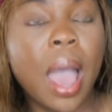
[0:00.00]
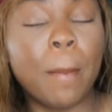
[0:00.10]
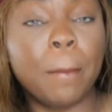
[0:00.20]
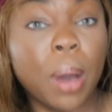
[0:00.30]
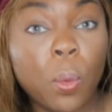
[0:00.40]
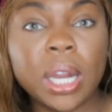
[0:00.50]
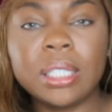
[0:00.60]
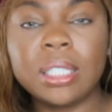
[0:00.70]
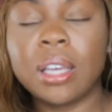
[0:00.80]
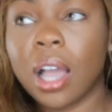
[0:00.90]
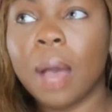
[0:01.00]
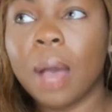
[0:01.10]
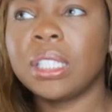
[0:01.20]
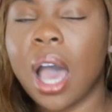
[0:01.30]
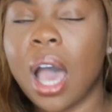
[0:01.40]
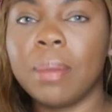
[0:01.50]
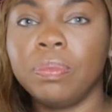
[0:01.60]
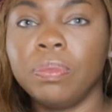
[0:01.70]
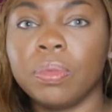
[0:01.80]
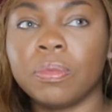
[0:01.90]
But when it comes
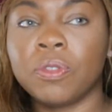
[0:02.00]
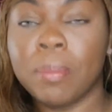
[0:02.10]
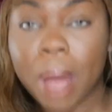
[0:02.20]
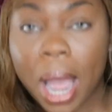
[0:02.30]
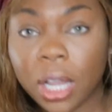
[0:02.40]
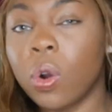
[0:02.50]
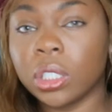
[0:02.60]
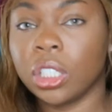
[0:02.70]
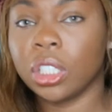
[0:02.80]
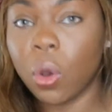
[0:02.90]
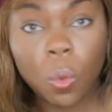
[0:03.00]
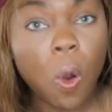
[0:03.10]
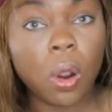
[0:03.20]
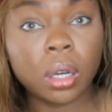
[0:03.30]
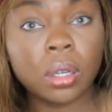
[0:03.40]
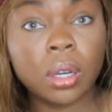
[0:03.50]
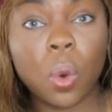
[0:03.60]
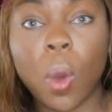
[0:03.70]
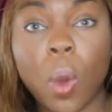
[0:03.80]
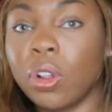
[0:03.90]
time for my court to go to war,
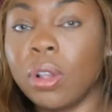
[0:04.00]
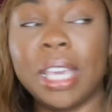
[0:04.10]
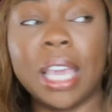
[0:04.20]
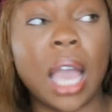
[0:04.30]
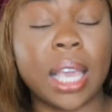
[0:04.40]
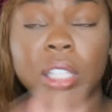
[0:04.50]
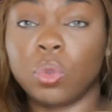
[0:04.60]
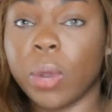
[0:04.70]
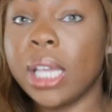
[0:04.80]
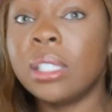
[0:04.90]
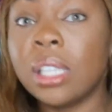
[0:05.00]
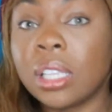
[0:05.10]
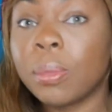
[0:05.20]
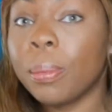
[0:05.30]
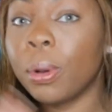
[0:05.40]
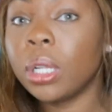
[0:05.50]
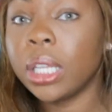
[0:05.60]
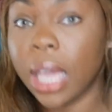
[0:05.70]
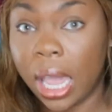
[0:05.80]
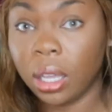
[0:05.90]
whether it be against racism or
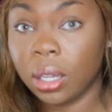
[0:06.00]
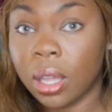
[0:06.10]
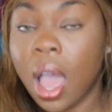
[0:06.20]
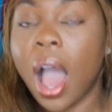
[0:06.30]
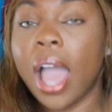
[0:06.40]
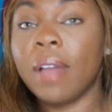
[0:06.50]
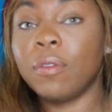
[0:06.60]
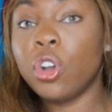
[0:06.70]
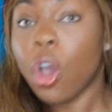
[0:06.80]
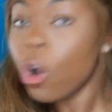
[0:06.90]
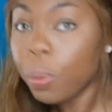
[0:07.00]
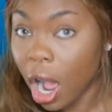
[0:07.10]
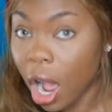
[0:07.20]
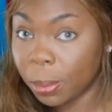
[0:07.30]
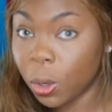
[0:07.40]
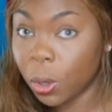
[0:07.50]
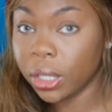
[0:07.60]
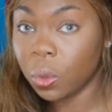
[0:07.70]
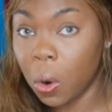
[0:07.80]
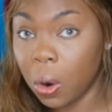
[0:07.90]
bullying, I have no problem going
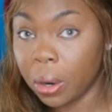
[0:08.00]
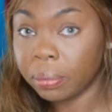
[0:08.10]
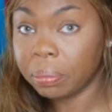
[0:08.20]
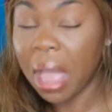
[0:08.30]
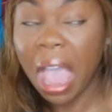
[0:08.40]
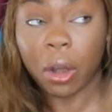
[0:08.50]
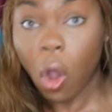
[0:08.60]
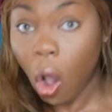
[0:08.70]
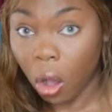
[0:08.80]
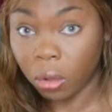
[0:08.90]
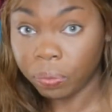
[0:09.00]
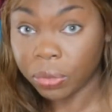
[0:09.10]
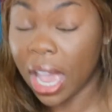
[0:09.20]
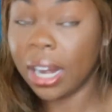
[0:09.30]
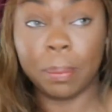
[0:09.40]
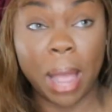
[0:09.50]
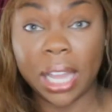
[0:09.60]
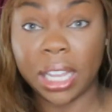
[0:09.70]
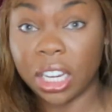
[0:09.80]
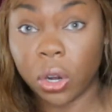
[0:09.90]
to war at all. And it
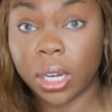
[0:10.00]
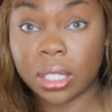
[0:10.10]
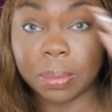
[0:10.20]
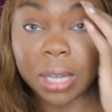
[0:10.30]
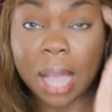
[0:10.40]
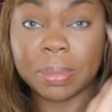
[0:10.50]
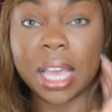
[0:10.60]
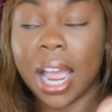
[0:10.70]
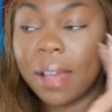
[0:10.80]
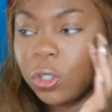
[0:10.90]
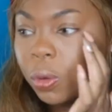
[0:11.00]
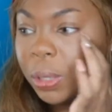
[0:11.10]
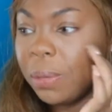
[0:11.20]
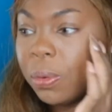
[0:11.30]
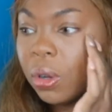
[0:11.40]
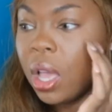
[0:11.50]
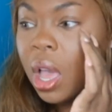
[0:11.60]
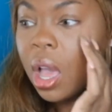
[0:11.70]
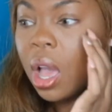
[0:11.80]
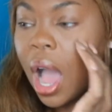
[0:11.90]
might get dirty sometimes. And I've told people,
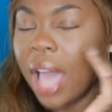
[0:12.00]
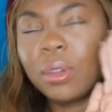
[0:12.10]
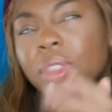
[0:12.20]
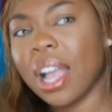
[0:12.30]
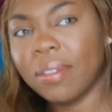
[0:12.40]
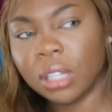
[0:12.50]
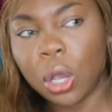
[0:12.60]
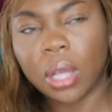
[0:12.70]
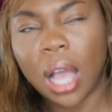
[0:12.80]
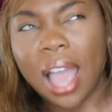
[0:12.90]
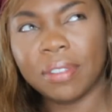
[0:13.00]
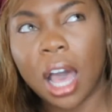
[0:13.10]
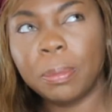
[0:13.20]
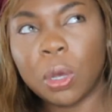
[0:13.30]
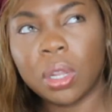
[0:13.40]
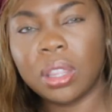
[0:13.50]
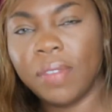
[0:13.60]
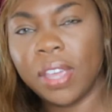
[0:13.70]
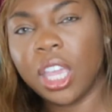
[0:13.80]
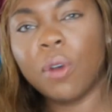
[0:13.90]
I don't think I've uploaded the
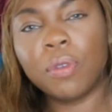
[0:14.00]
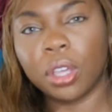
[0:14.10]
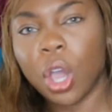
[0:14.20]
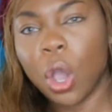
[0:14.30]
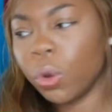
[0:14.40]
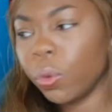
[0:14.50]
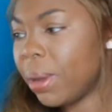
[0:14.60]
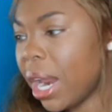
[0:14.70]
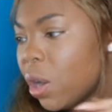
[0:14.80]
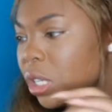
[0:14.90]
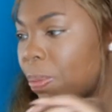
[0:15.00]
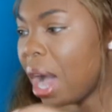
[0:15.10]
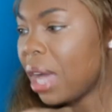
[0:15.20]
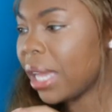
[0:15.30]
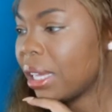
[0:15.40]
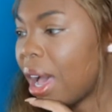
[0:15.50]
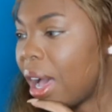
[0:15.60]
video for the coterie, but I know Spotlight